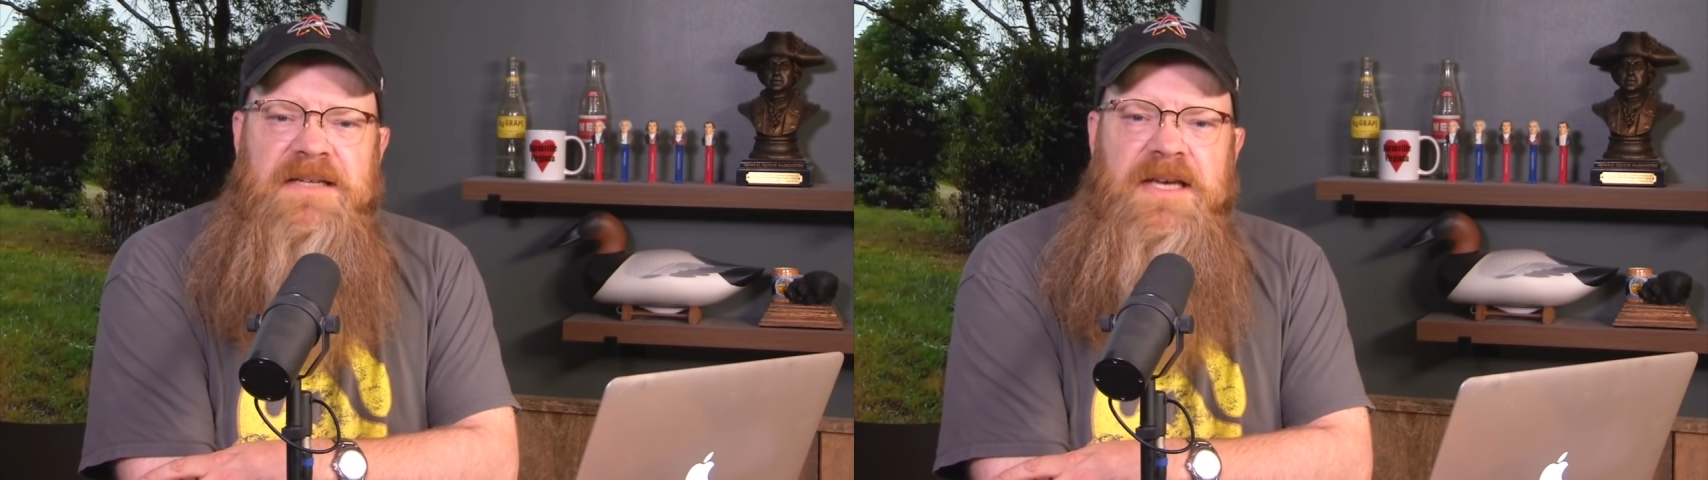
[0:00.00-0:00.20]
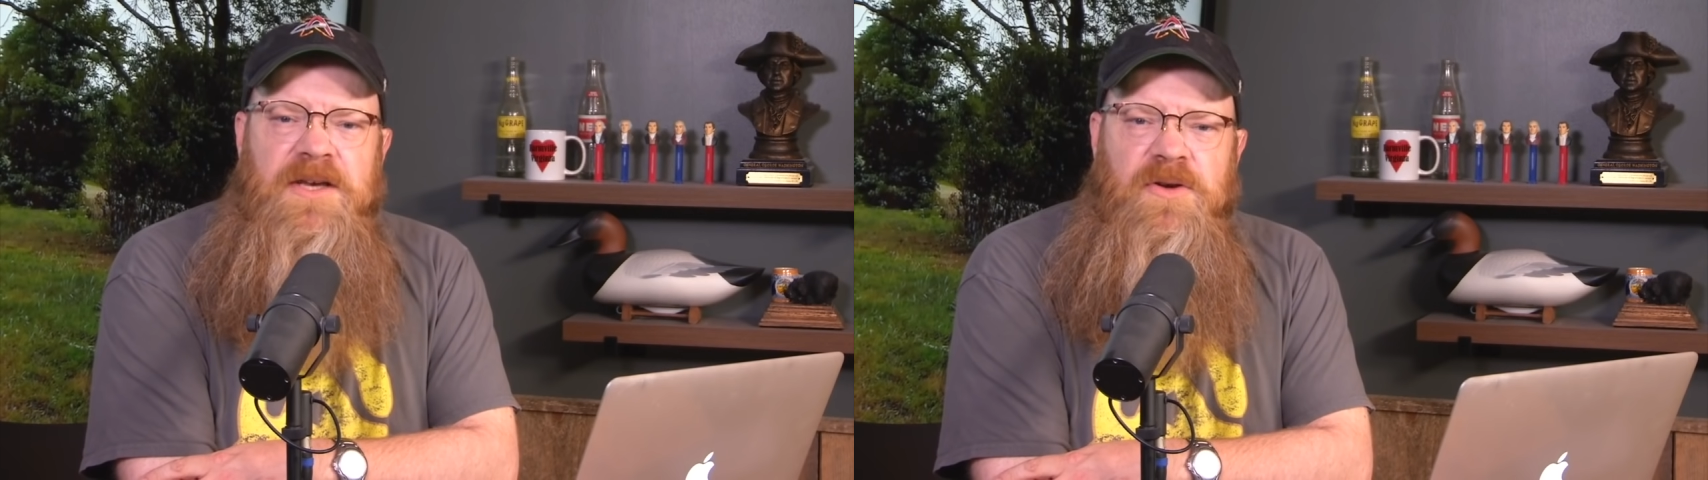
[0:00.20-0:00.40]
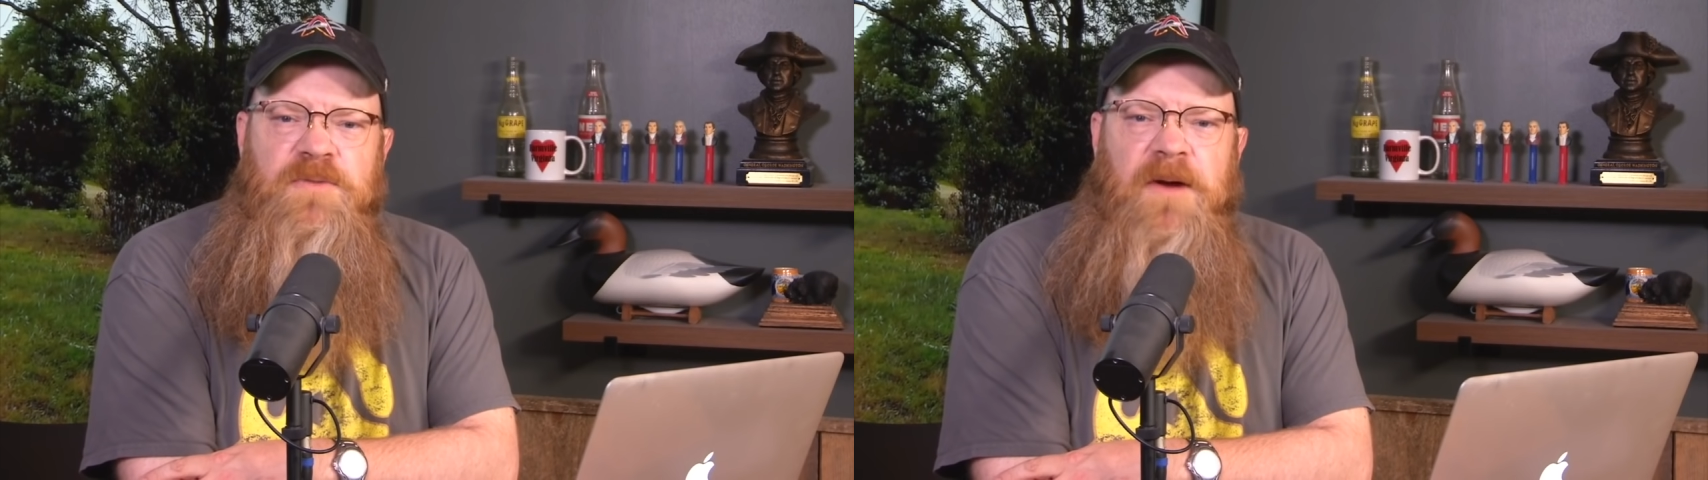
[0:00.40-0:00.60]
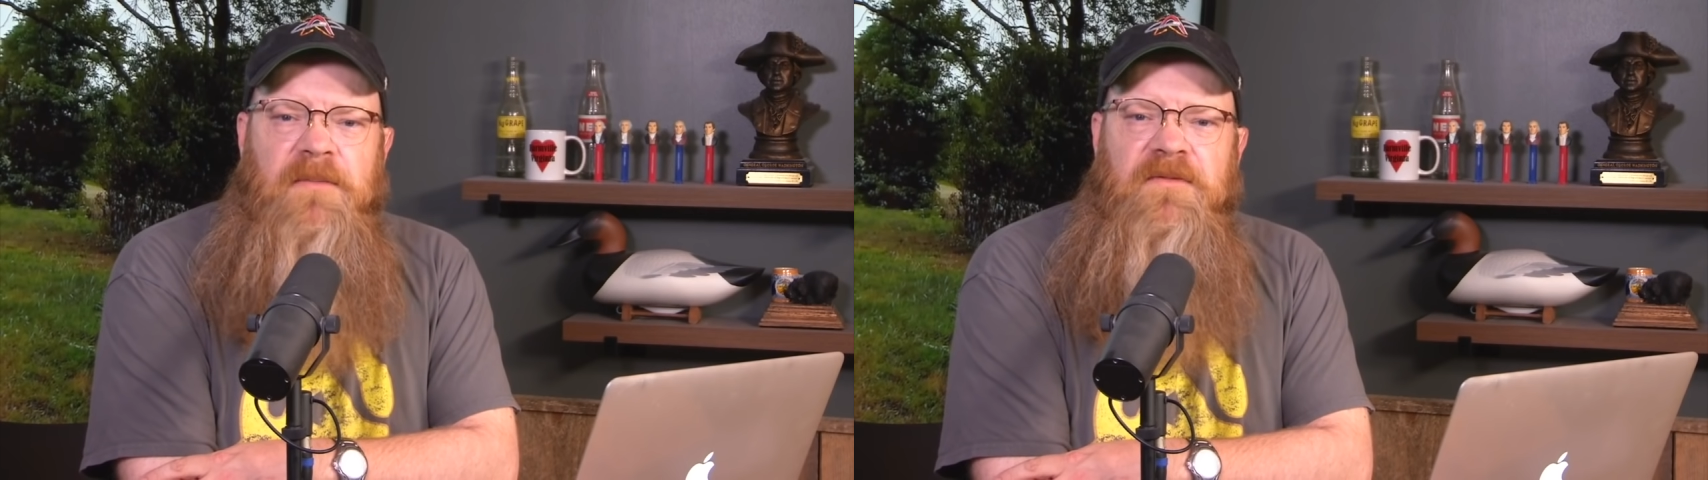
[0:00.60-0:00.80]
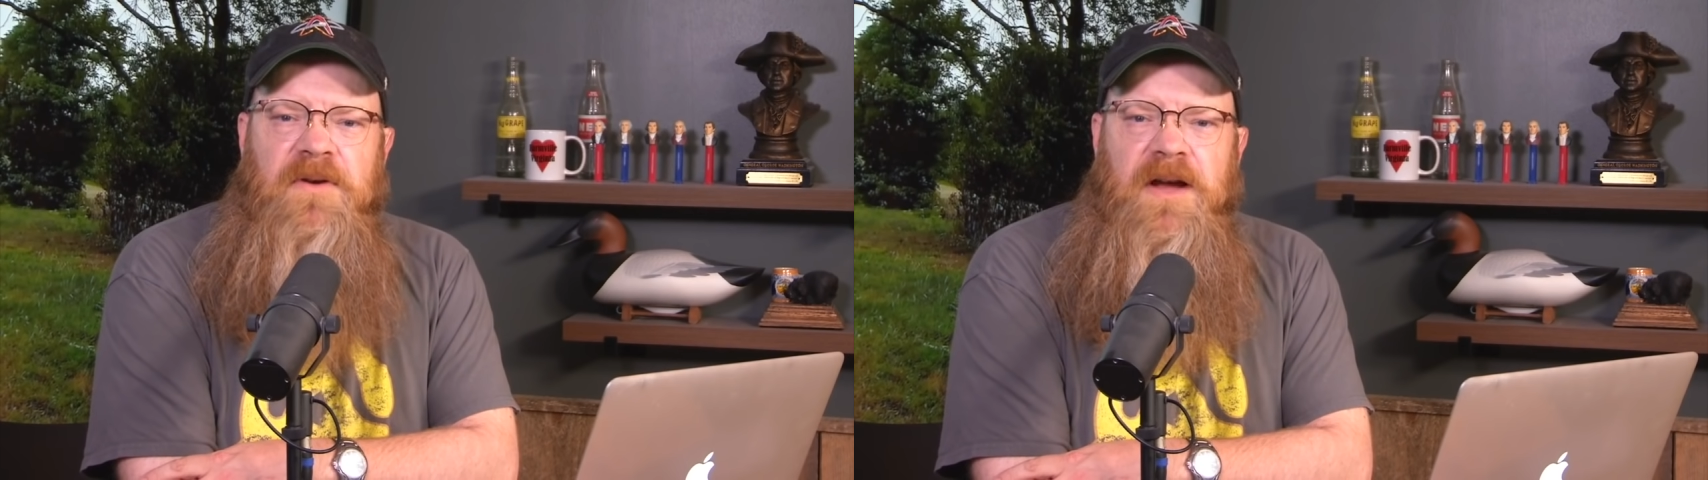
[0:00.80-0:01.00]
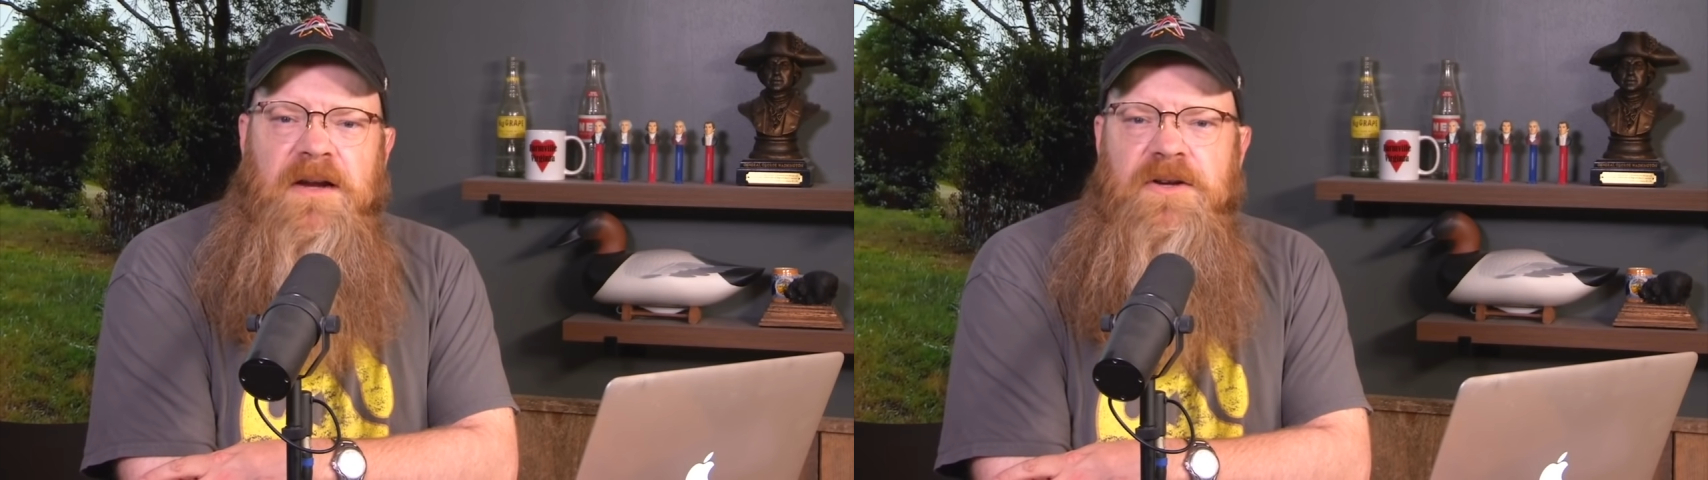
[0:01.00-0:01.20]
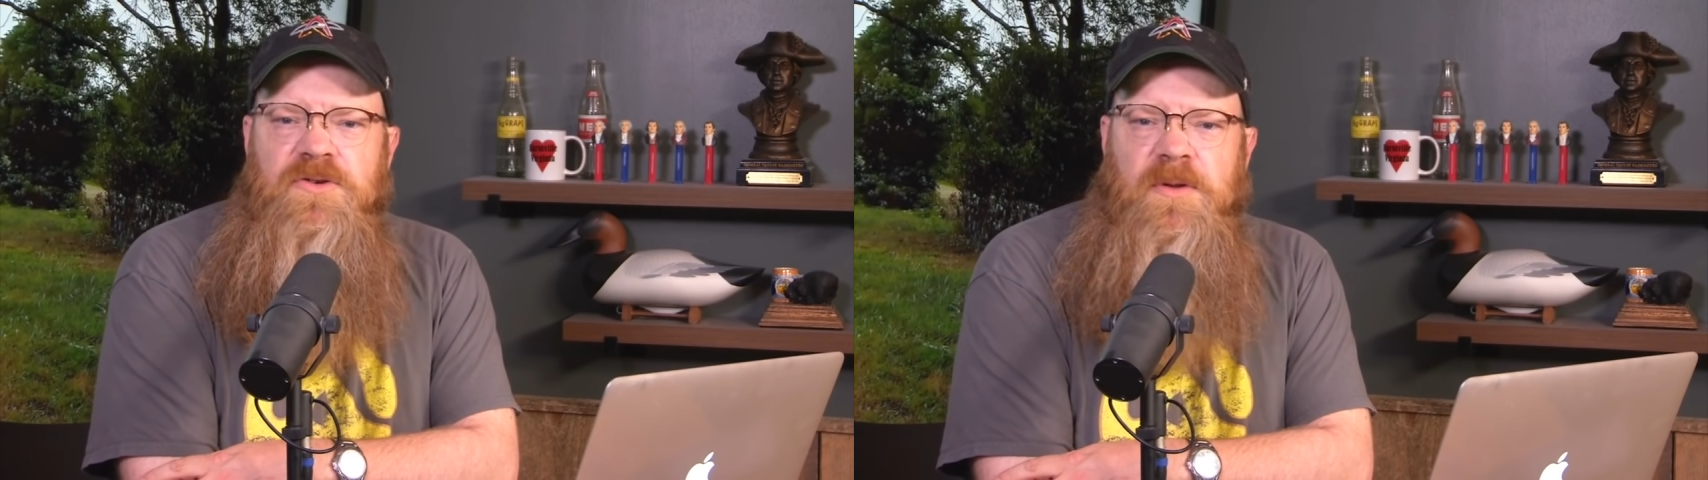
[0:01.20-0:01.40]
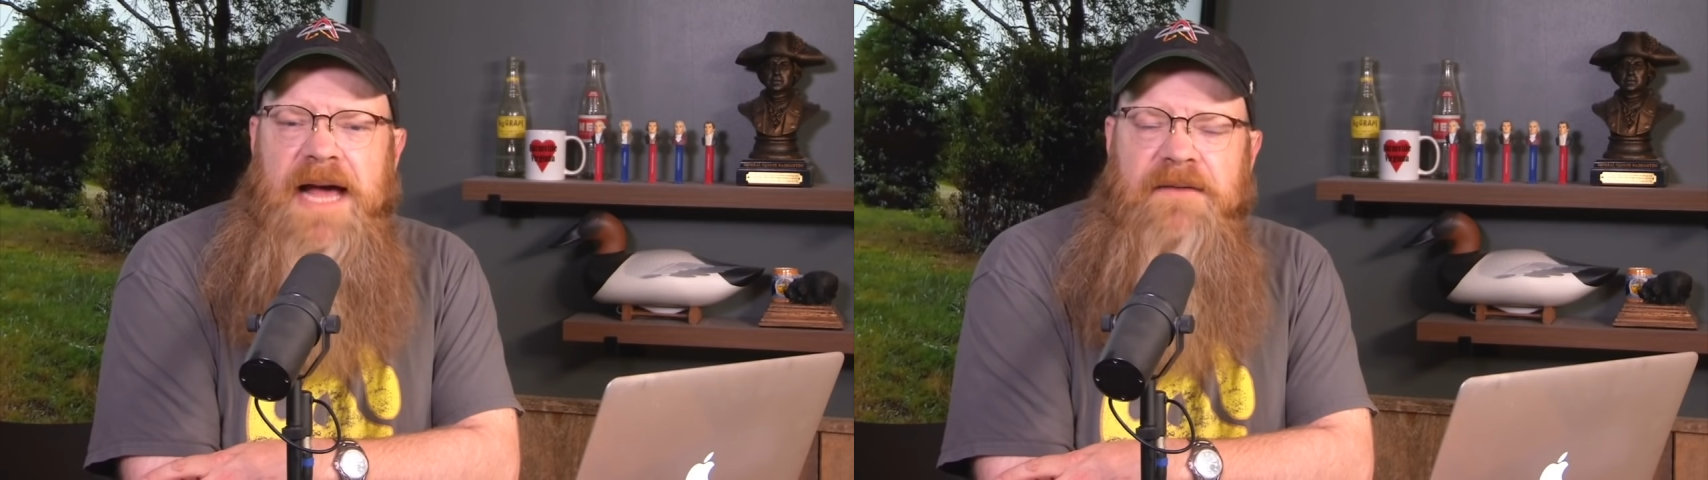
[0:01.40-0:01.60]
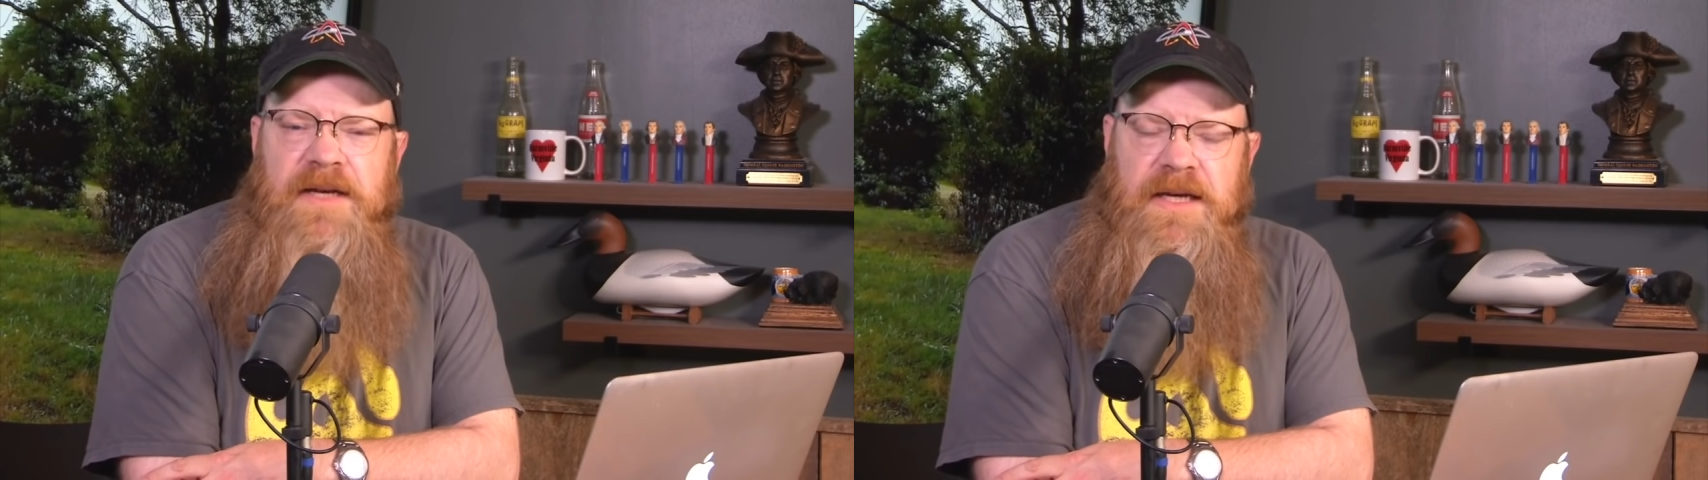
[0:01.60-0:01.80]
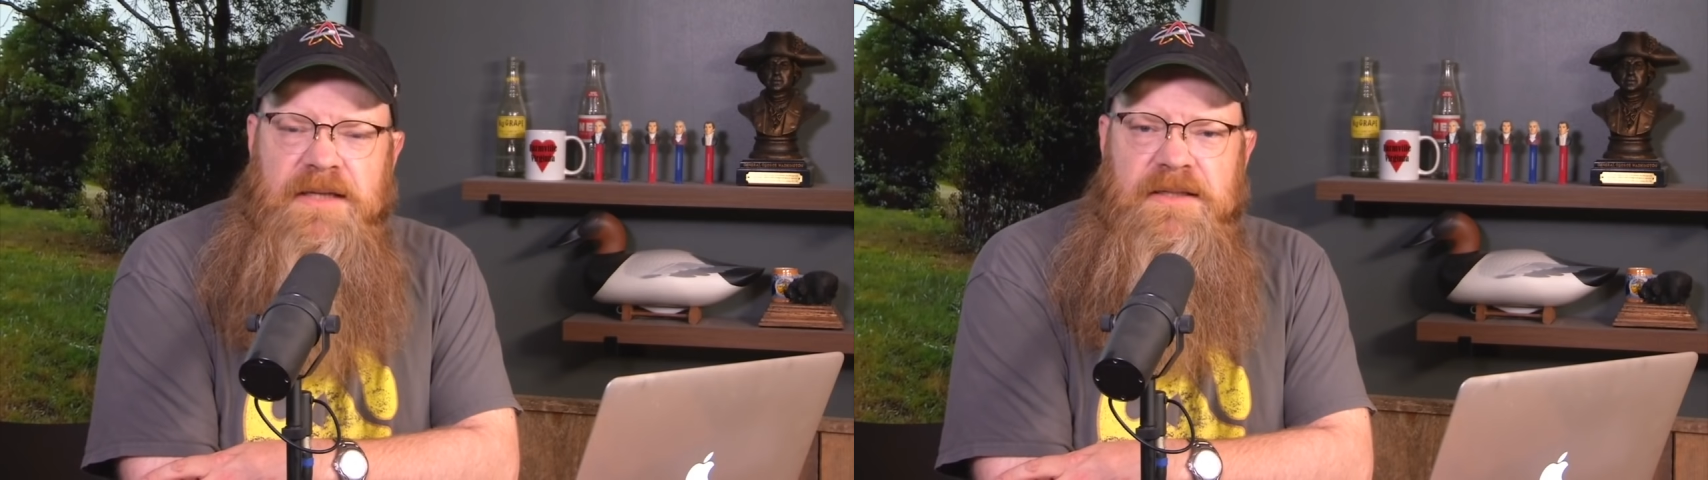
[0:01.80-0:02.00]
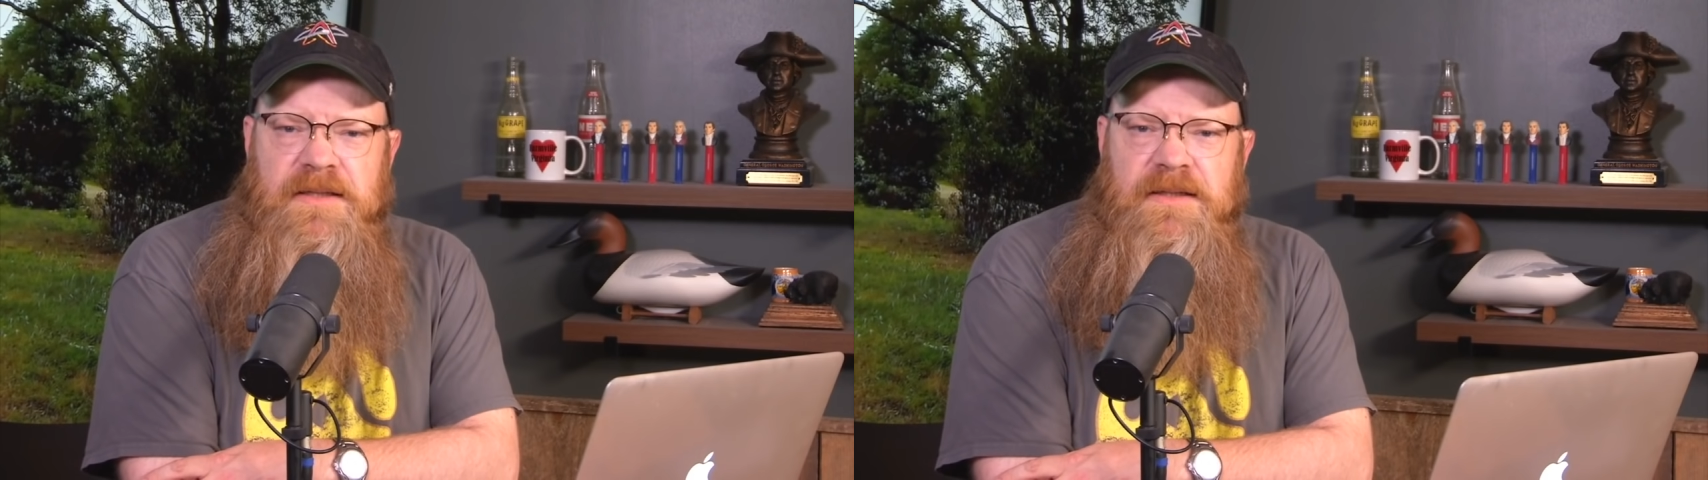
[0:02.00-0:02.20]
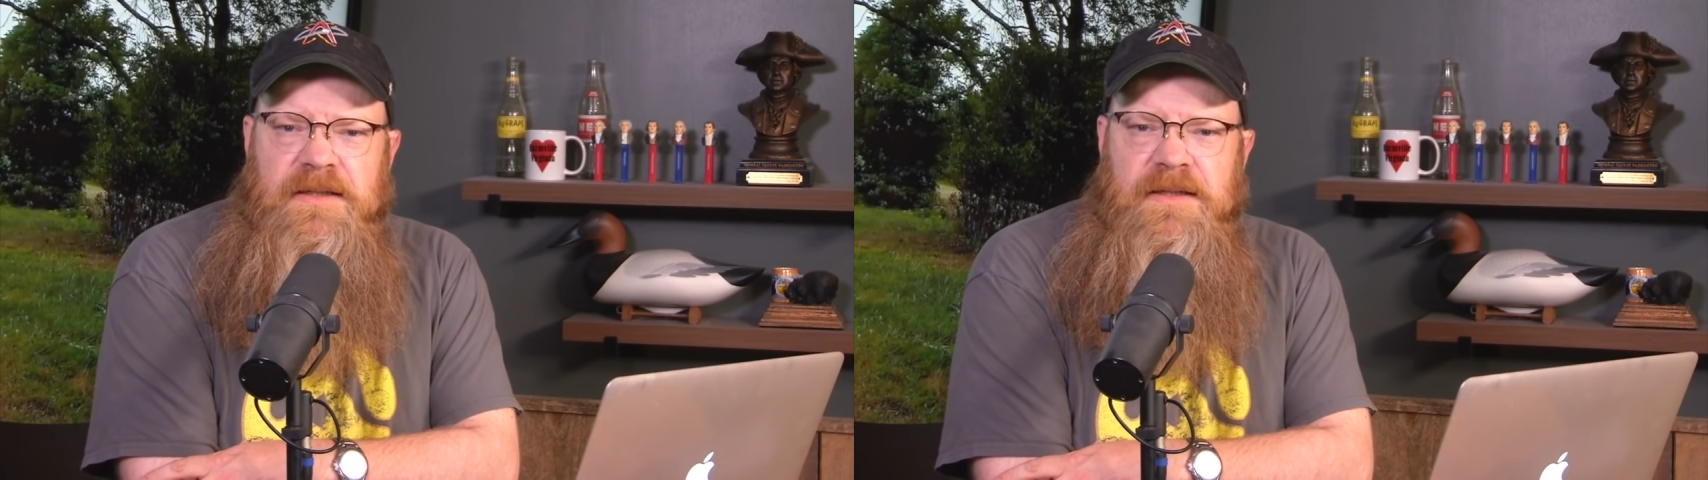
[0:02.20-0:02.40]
is a huge problem for gun control advocates.